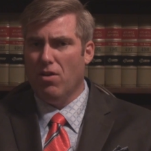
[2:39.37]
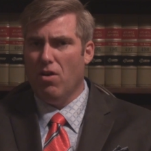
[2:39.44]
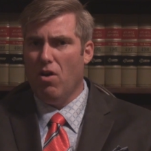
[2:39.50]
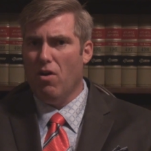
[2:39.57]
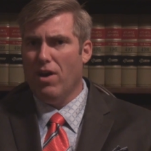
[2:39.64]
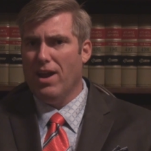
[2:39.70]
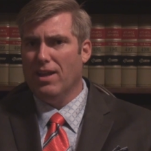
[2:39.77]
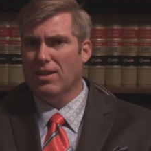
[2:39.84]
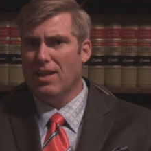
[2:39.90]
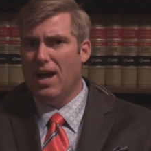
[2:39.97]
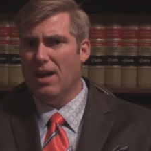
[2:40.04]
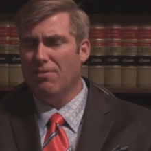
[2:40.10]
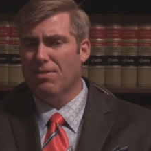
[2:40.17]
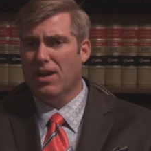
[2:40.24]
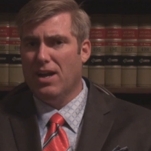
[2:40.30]
There are a
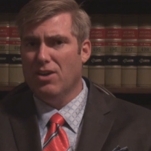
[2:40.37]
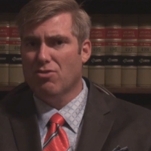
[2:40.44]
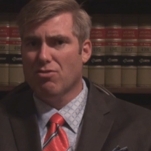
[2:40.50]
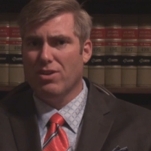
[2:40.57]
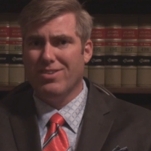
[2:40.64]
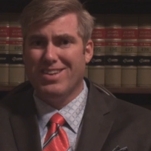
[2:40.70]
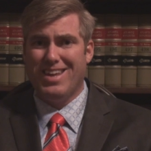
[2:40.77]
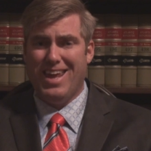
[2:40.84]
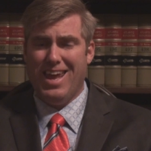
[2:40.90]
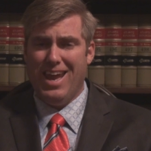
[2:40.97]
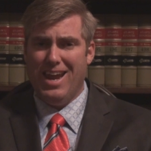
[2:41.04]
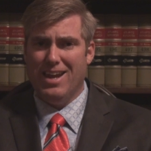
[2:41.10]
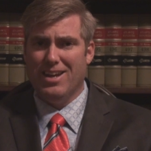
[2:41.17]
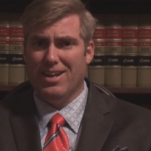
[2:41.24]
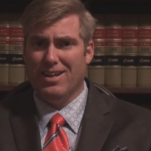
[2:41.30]
lot of countries,
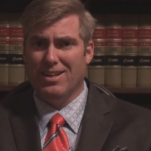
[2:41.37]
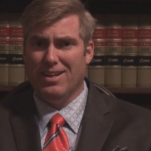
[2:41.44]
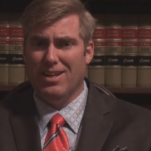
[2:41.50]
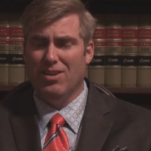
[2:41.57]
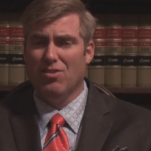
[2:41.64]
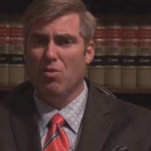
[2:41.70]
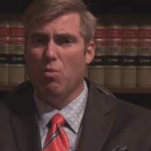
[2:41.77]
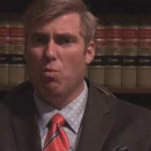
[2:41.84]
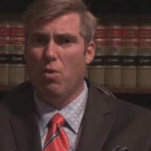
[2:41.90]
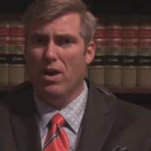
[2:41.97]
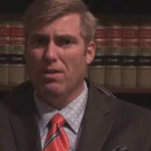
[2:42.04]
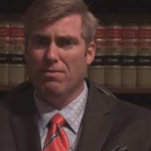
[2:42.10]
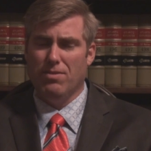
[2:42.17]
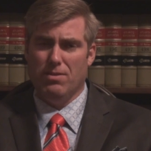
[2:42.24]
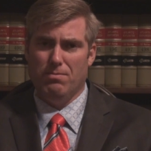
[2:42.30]
Canada is
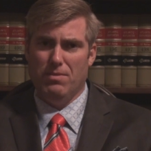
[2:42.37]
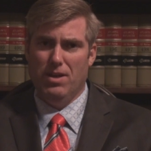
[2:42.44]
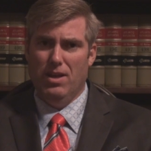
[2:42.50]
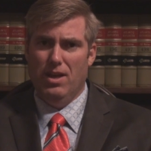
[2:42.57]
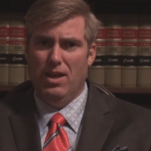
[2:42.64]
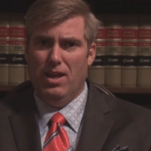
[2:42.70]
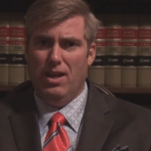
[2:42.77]
one of them,